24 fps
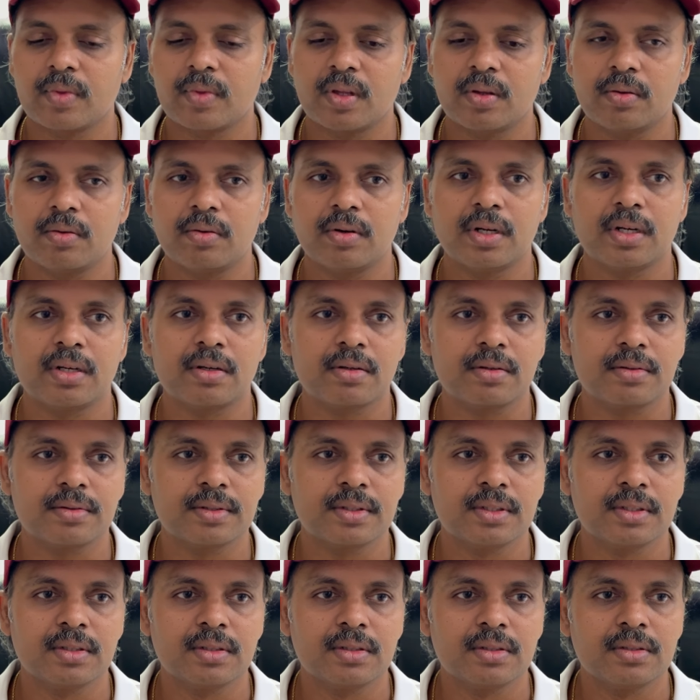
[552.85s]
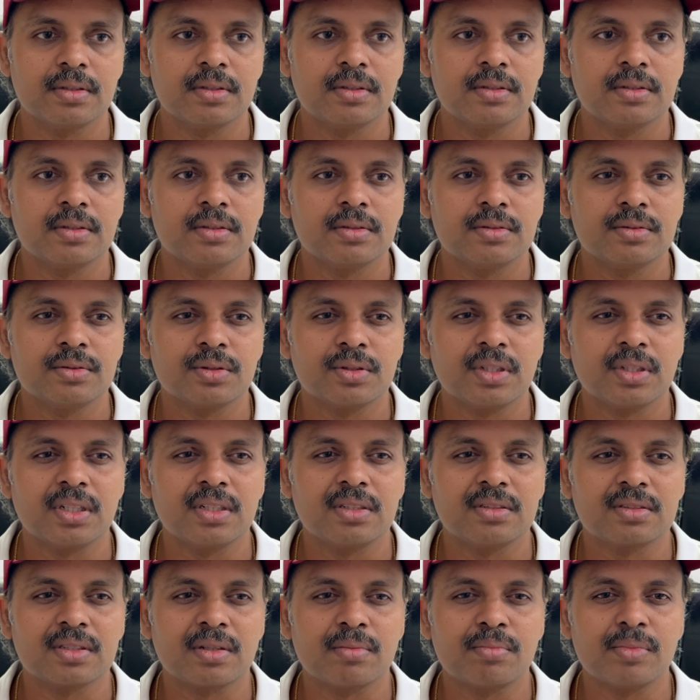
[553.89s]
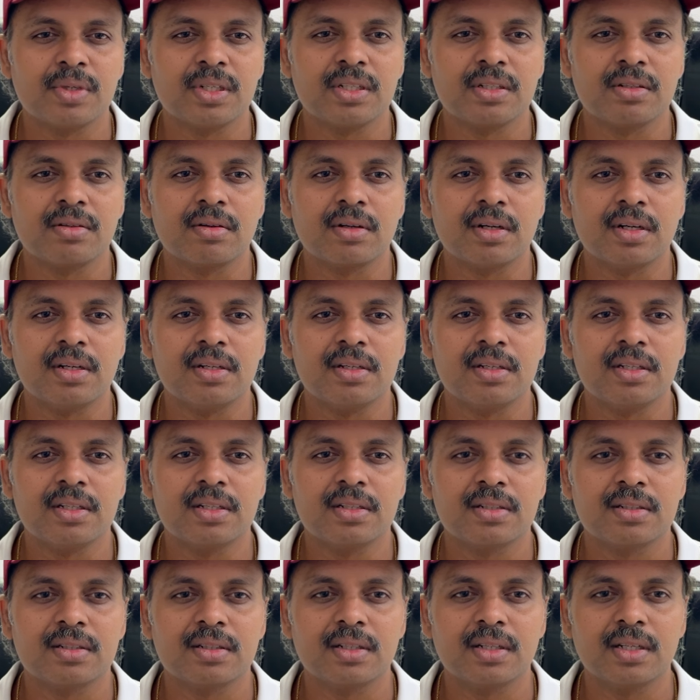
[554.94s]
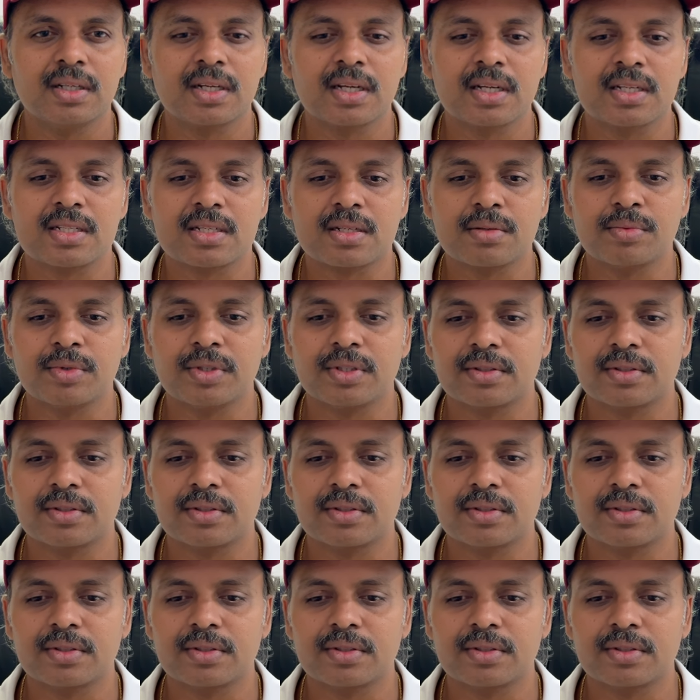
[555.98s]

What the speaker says: right? So there is somebody called here a customer,